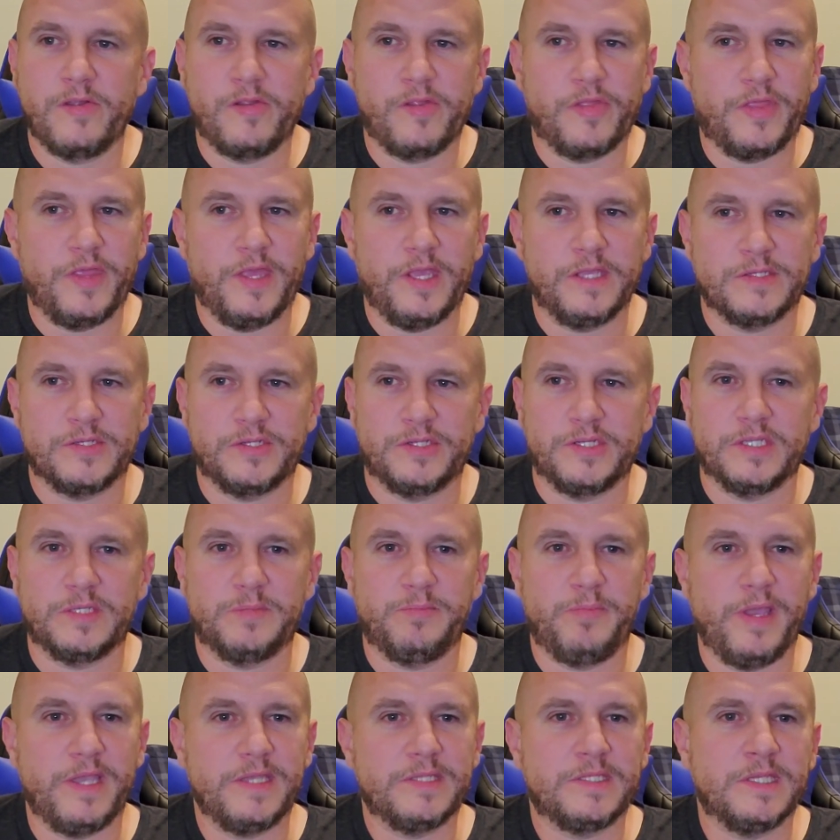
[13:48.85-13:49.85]
Some of the things
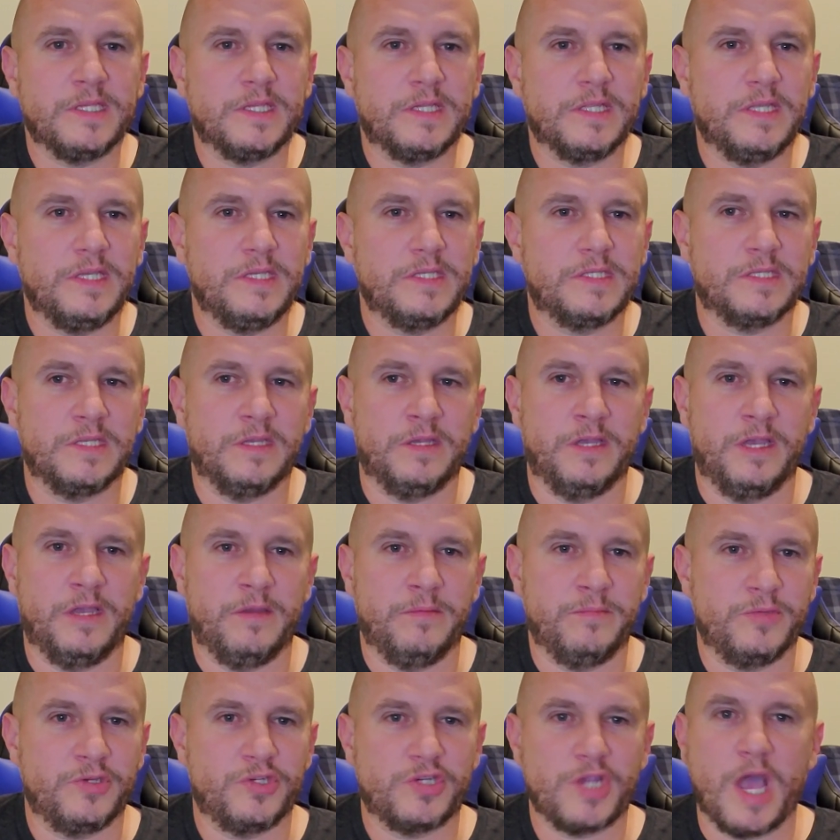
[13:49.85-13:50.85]
I'm going to teach you are like
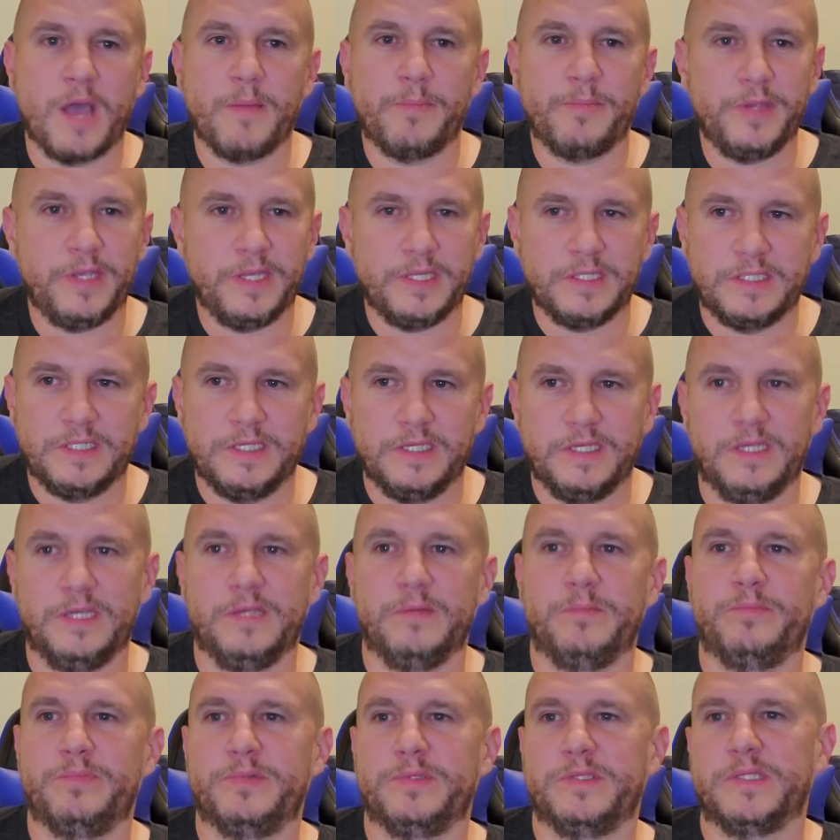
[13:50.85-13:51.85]
that. Some of the other
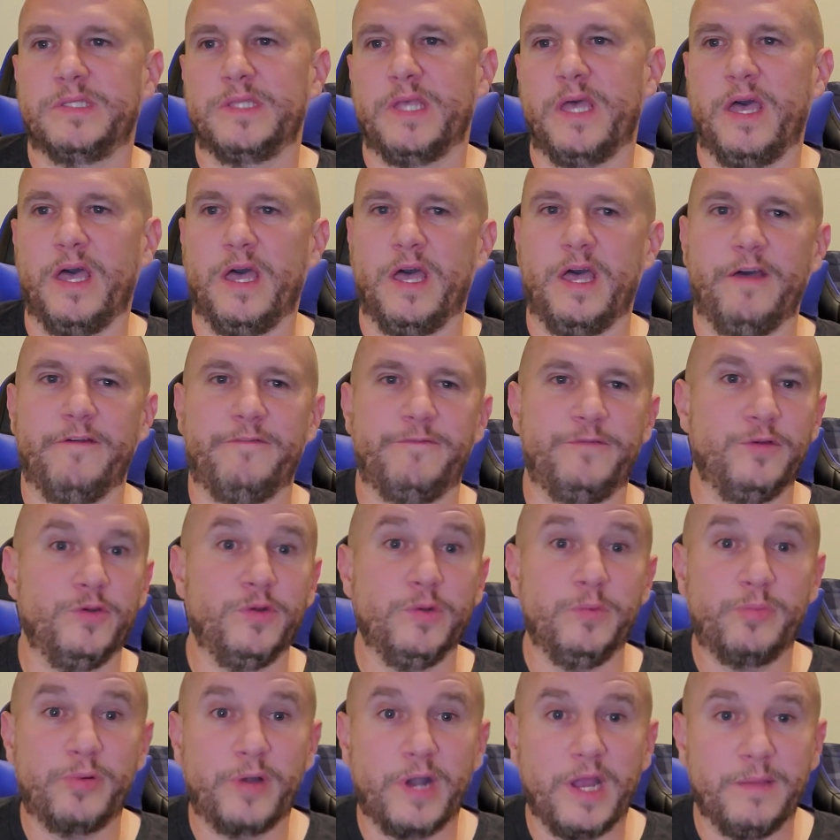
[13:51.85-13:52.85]
things are just
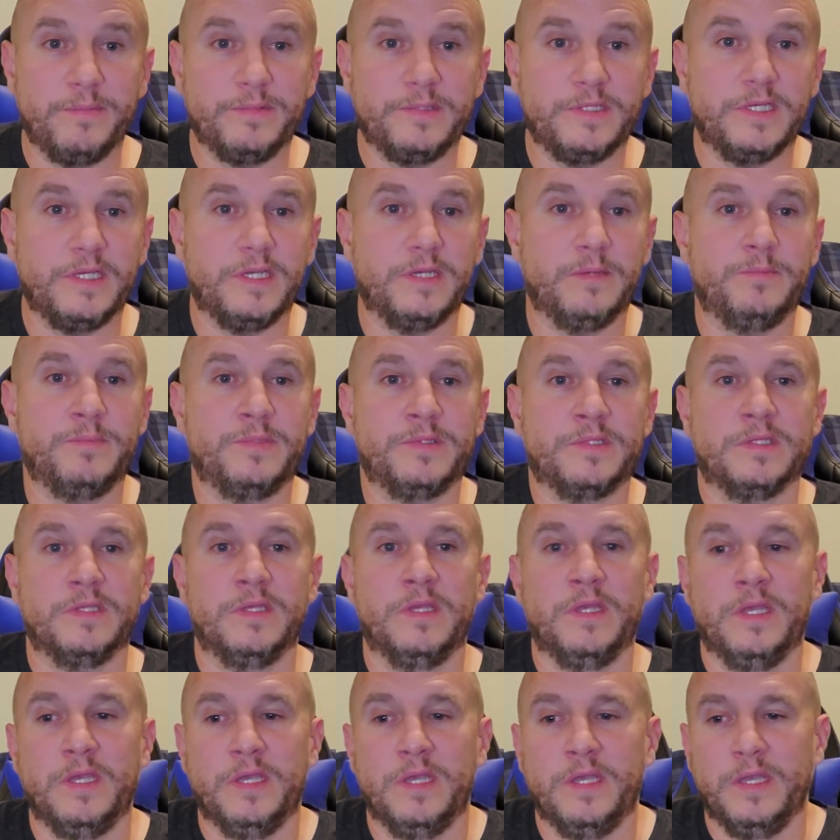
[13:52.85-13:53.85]
basically some
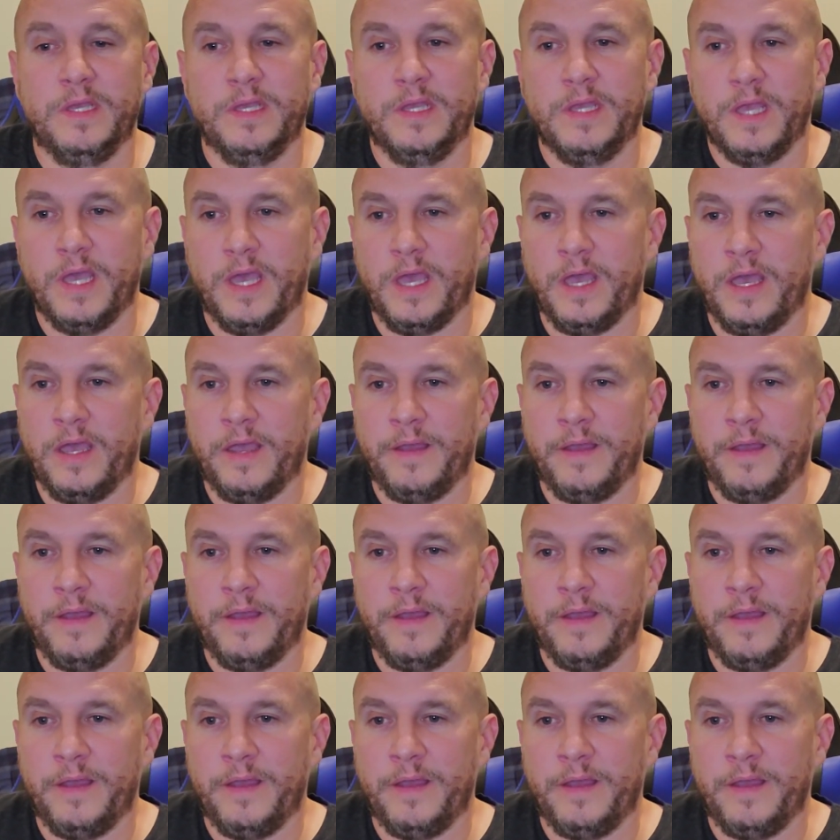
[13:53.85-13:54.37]
shopping tips.